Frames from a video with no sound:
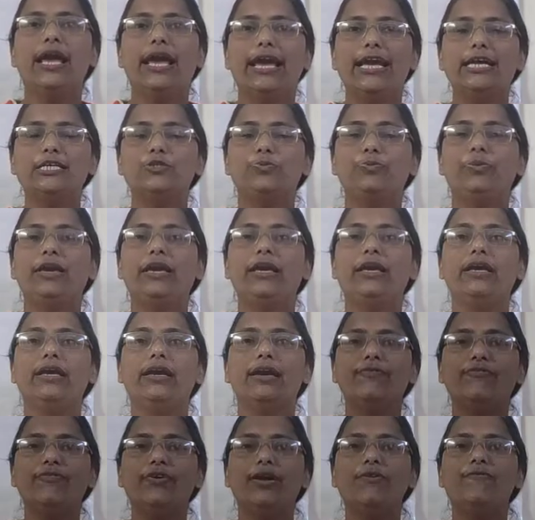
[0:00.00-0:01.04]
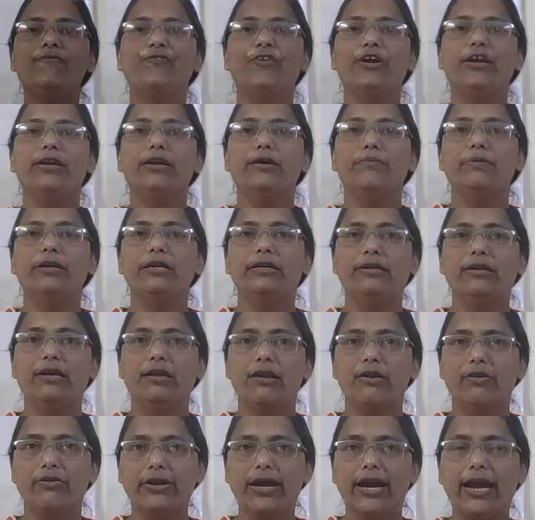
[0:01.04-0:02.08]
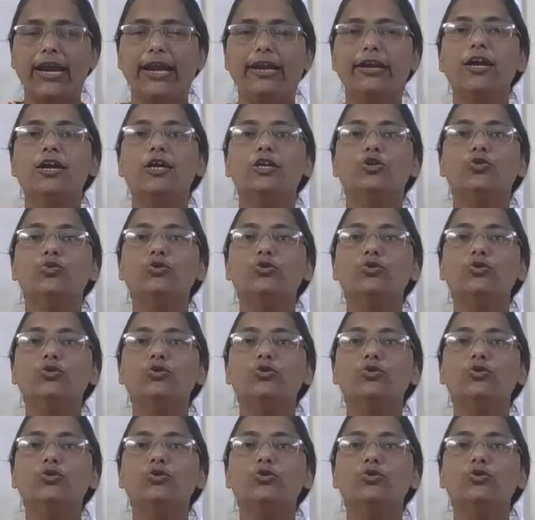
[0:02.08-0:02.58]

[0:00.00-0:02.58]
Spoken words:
is being given fundamental right